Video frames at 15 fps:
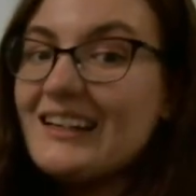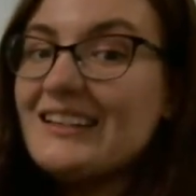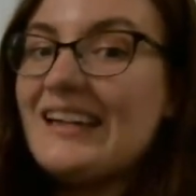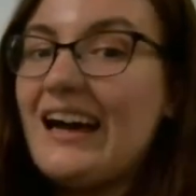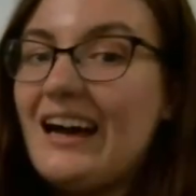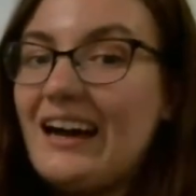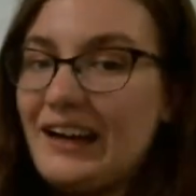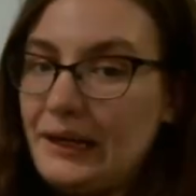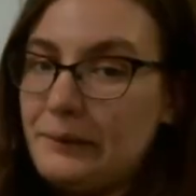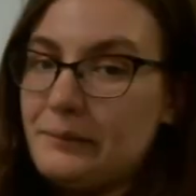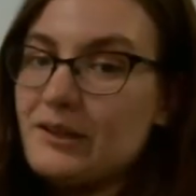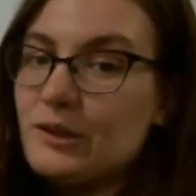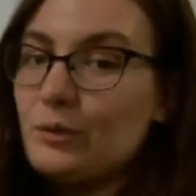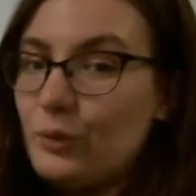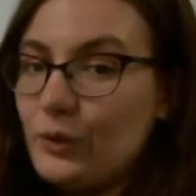
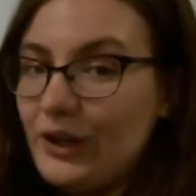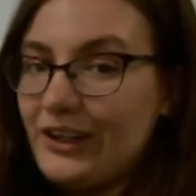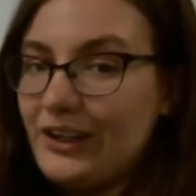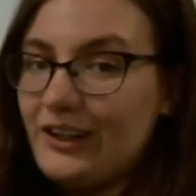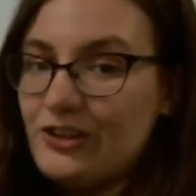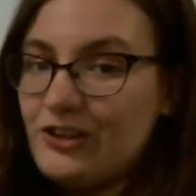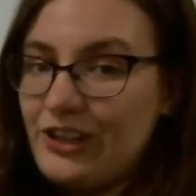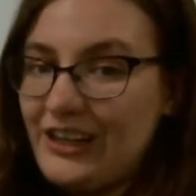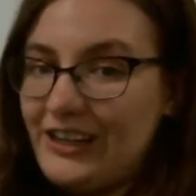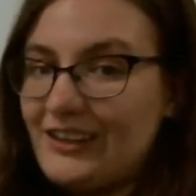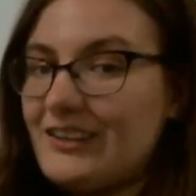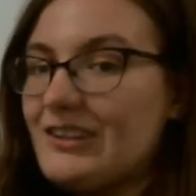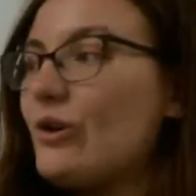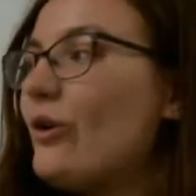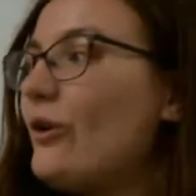times 1 hundredth.
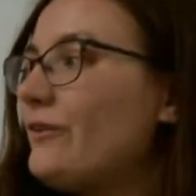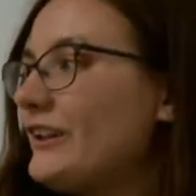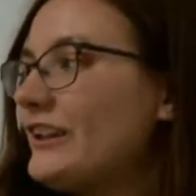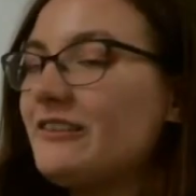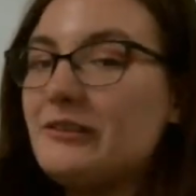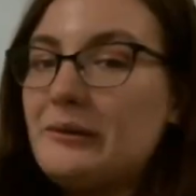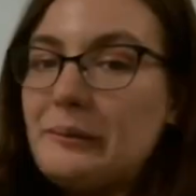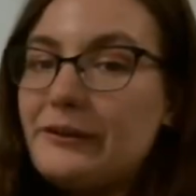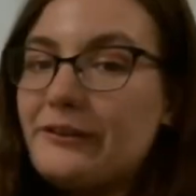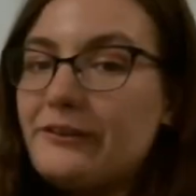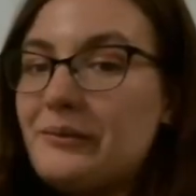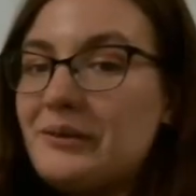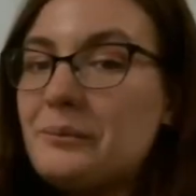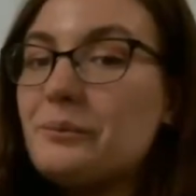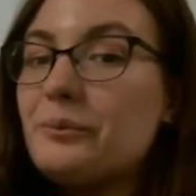So hopefully you remember
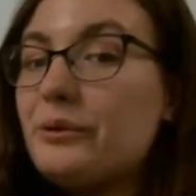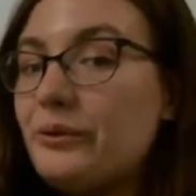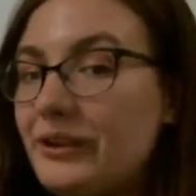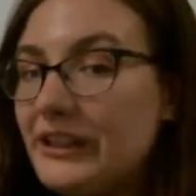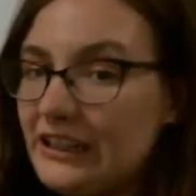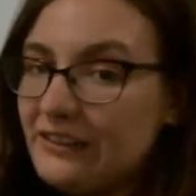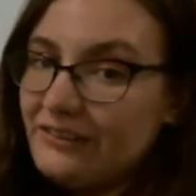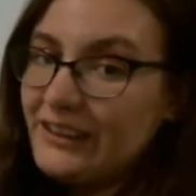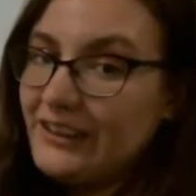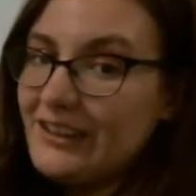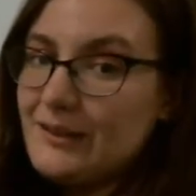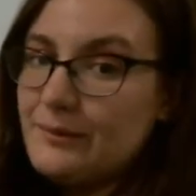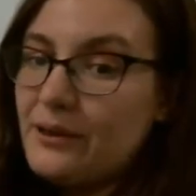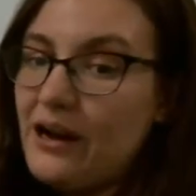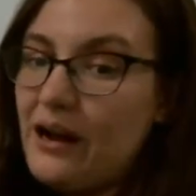from the
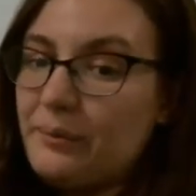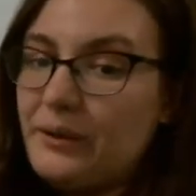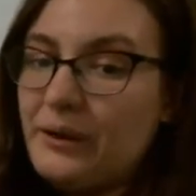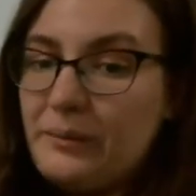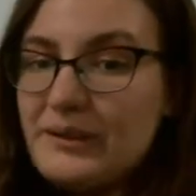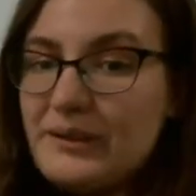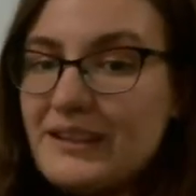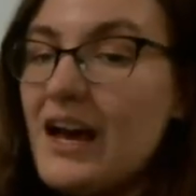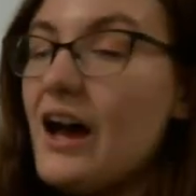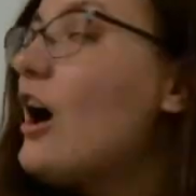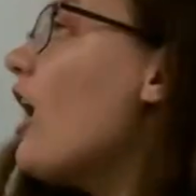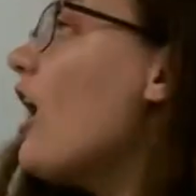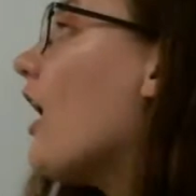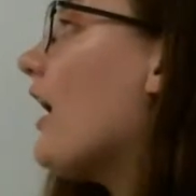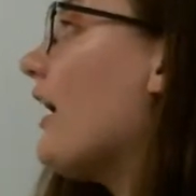previous problems
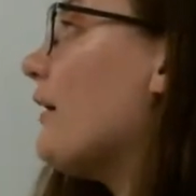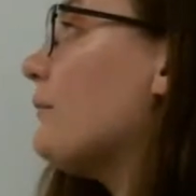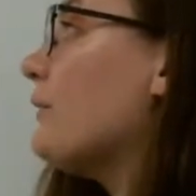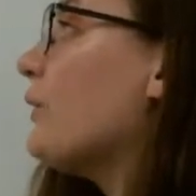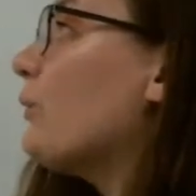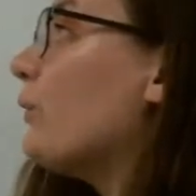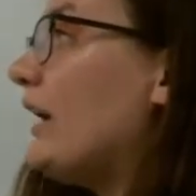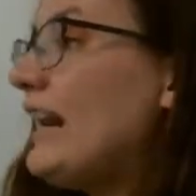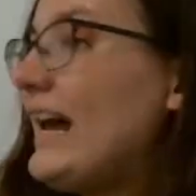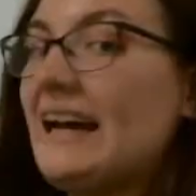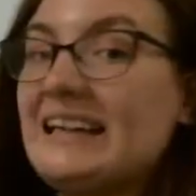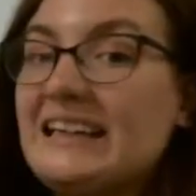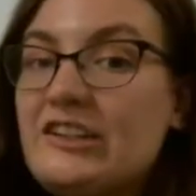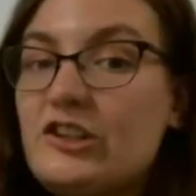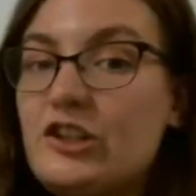um, what I
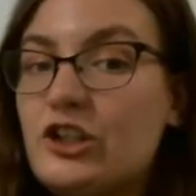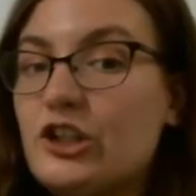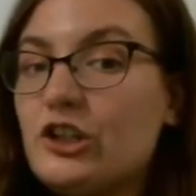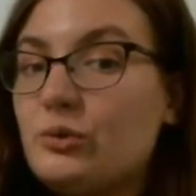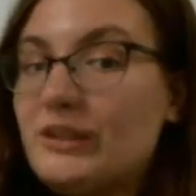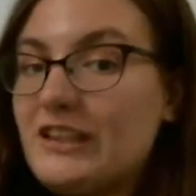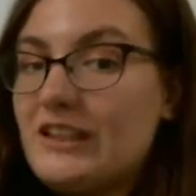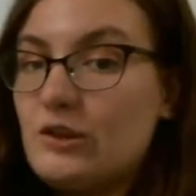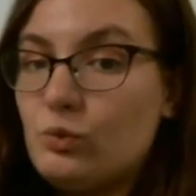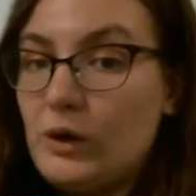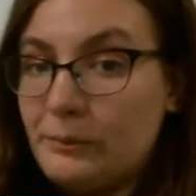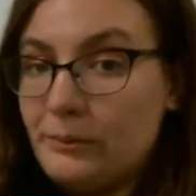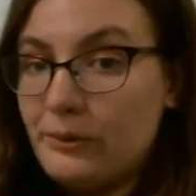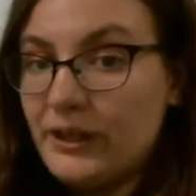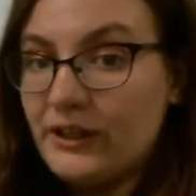can do with this
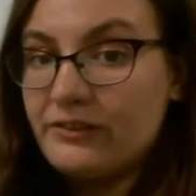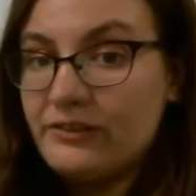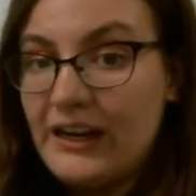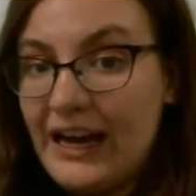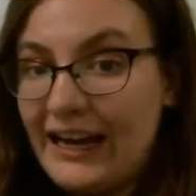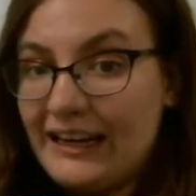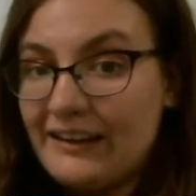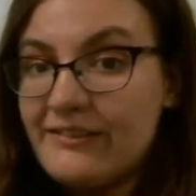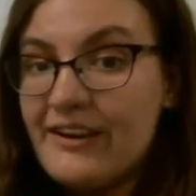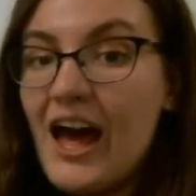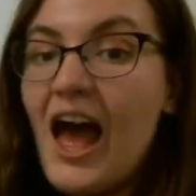1.5.